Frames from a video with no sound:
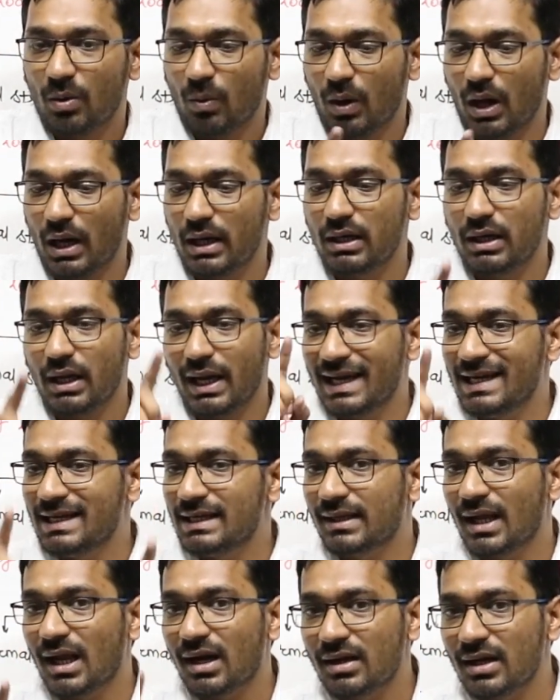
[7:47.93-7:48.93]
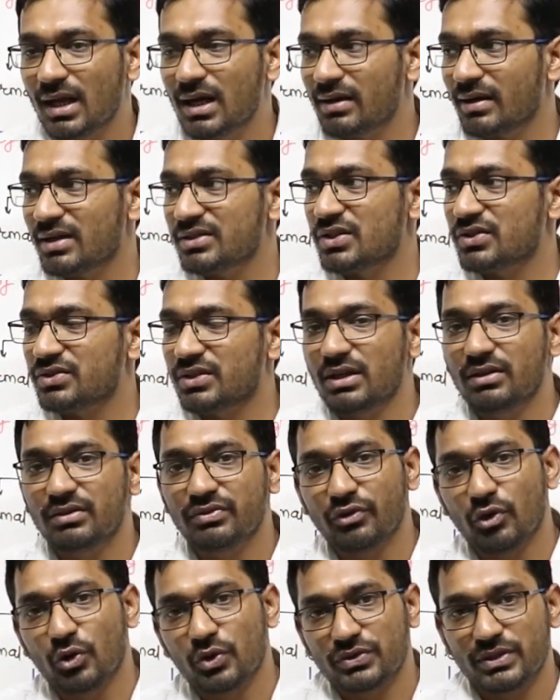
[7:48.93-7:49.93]
one internal resisting
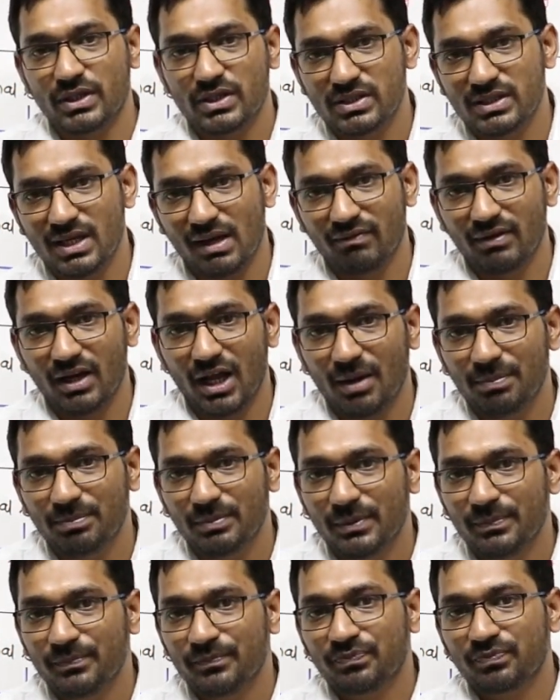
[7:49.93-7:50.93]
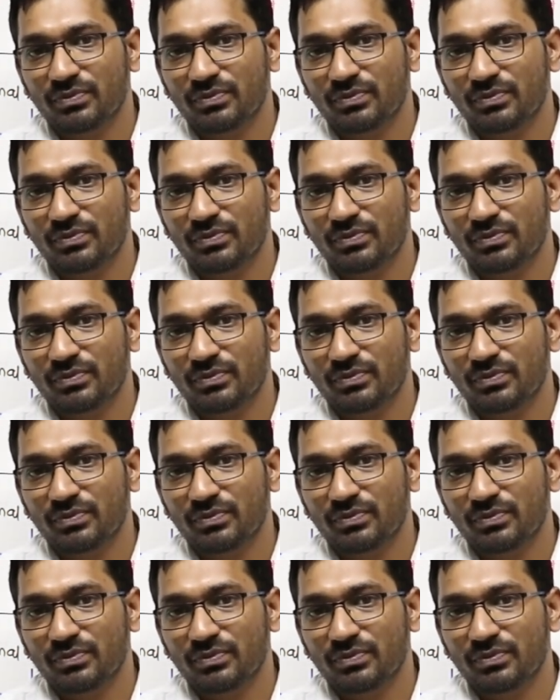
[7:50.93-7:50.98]
force is developed,